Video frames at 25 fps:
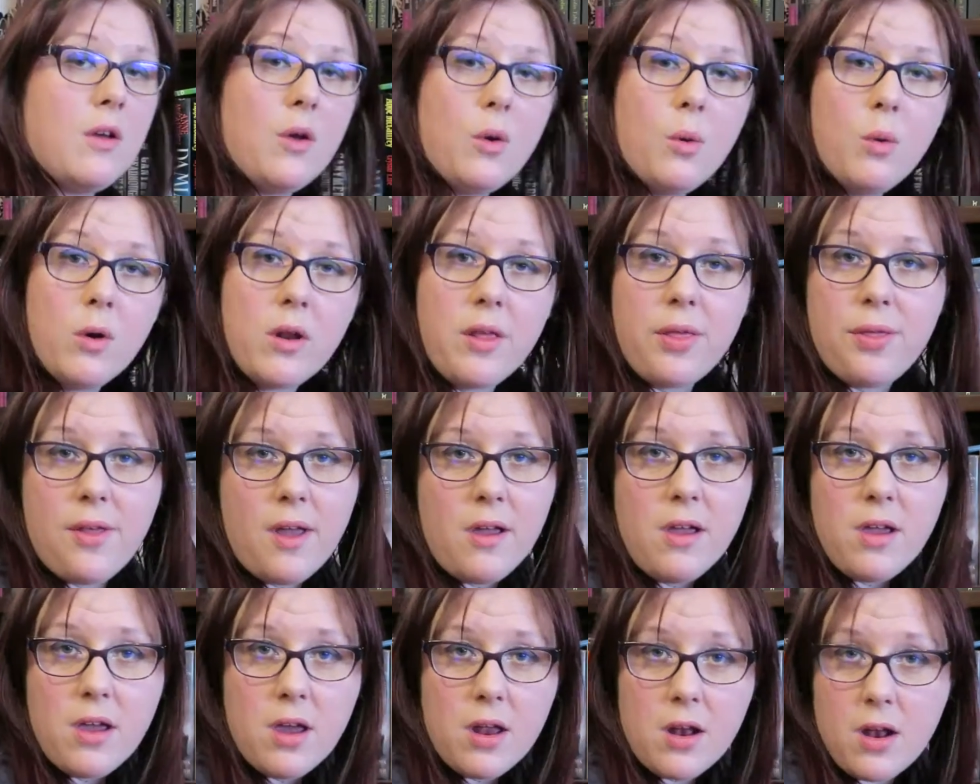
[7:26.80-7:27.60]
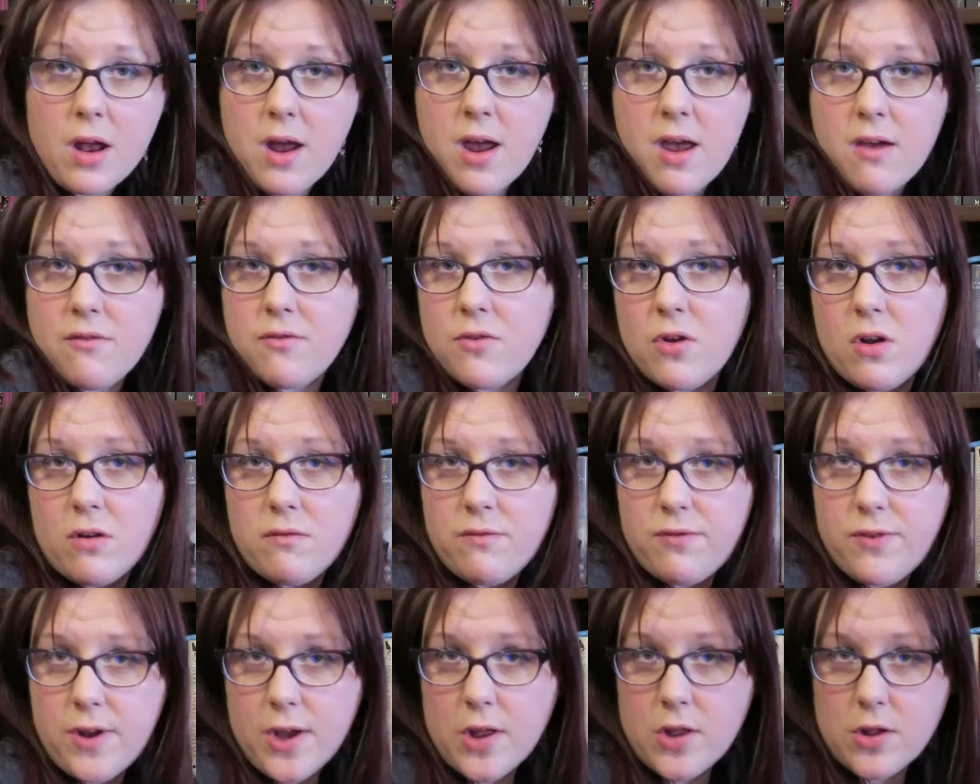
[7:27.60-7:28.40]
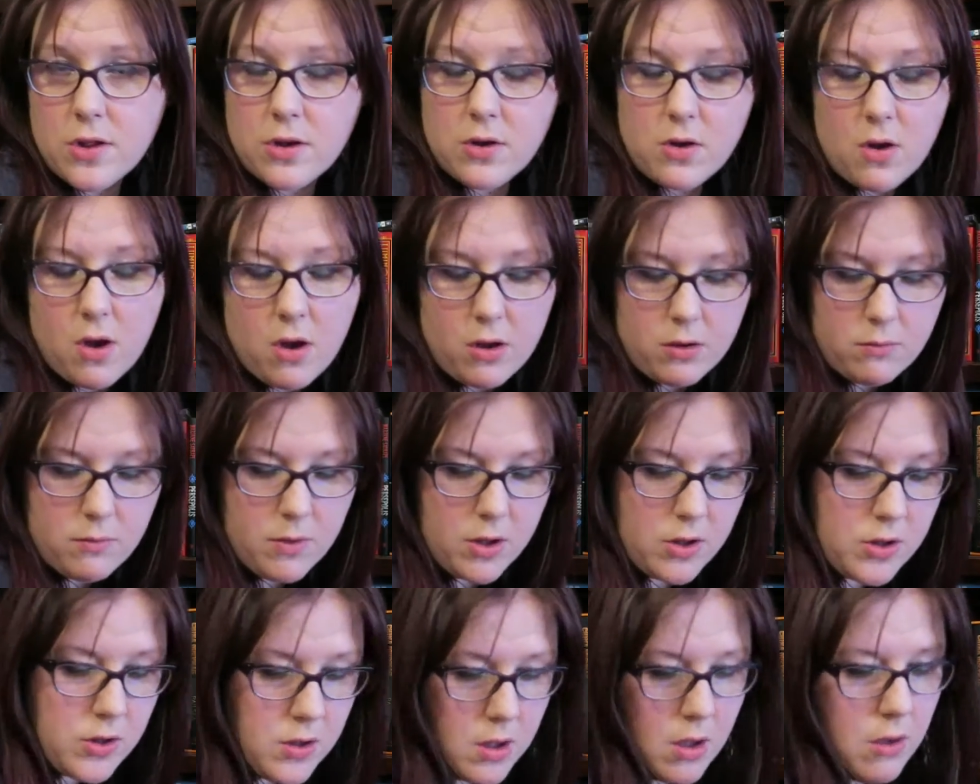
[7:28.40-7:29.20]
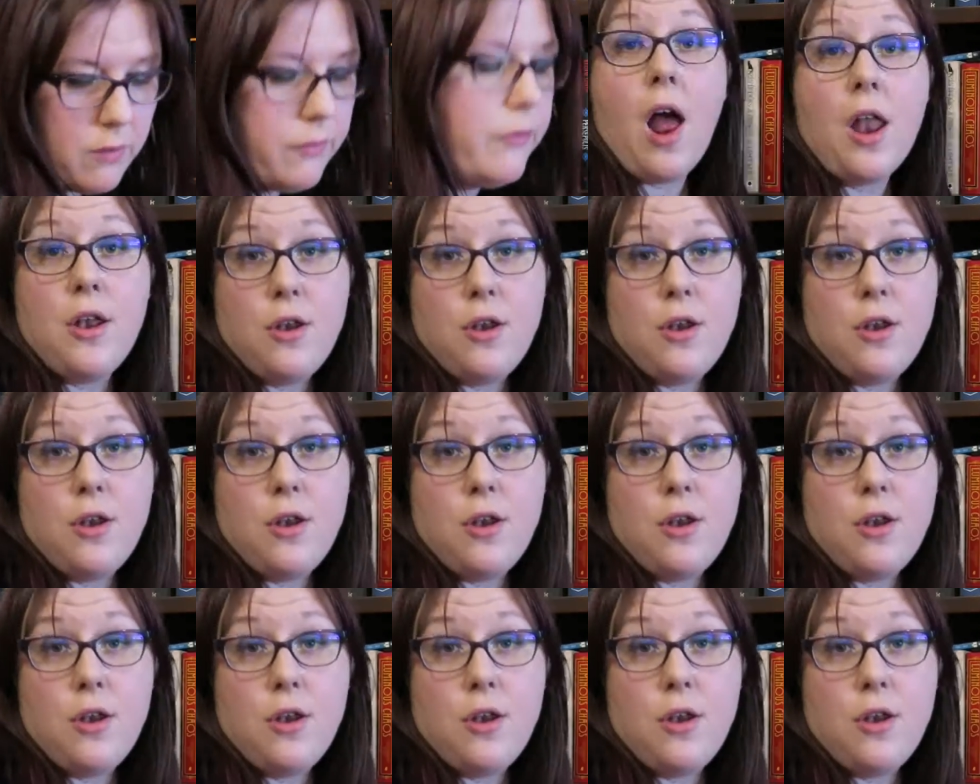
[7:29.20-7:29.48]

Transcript: Who would have thunk it? I have non-fiction on my shelf.